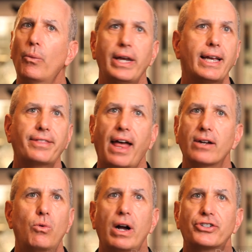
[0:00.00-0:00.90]
We get
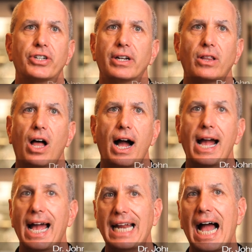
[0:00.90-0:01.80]
that question a lot,
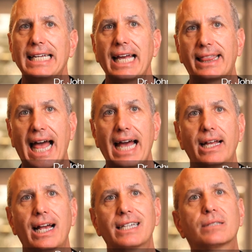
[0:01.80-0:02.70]
and I get that
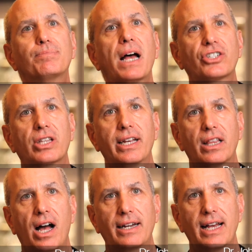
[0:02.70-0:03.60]
especially a
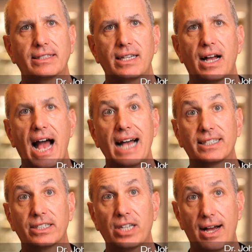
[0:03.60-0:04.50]
lot as
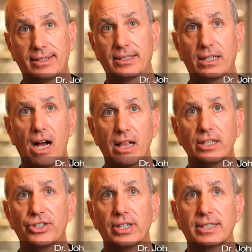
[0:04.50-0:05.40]
a
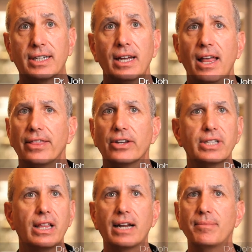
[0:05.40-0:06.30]
toxicologist. There's
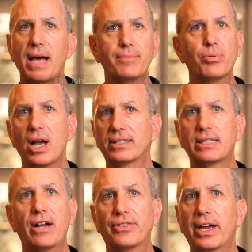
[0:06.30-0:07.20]
a lot of bad press
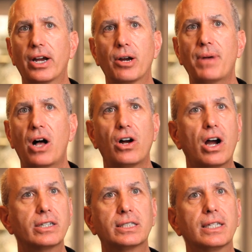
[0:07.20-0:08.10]
out there about
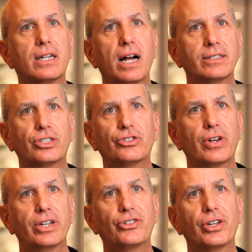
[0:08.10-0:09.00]
arsenic
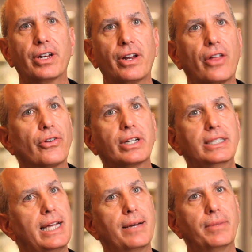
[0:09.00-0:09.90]
concentration and other
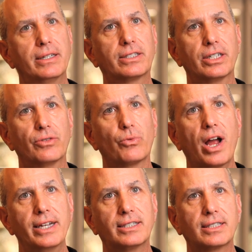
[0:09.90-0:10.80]
contaminants in
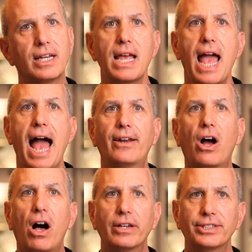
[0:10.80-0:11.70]
rice. And
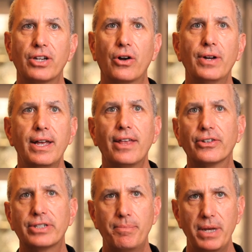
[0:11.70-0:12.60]
also,
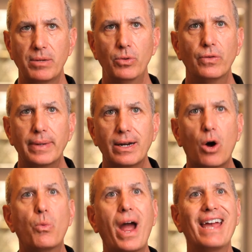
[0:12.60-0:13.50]
there's a big movement
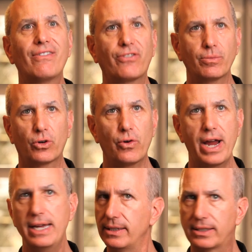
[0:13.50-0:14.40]
away from
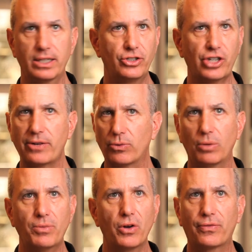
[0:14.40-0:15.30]
grains in
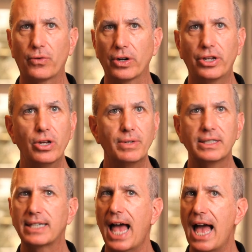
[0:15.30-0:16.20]
general, both for
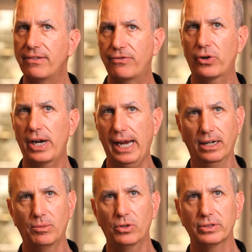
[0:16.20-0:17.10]
humans and for
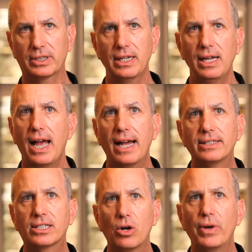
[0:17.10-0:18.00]
animals. And
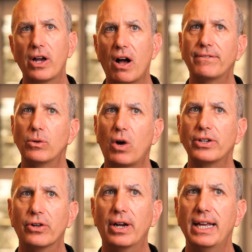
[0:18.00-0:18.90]
so we often
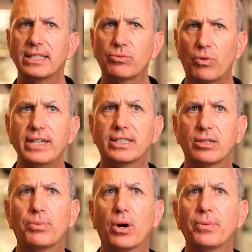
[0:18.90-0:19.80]
wonder, is rice
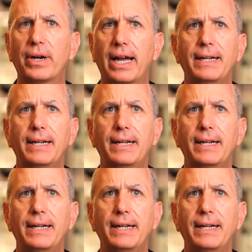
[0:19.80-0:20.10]
appropriate?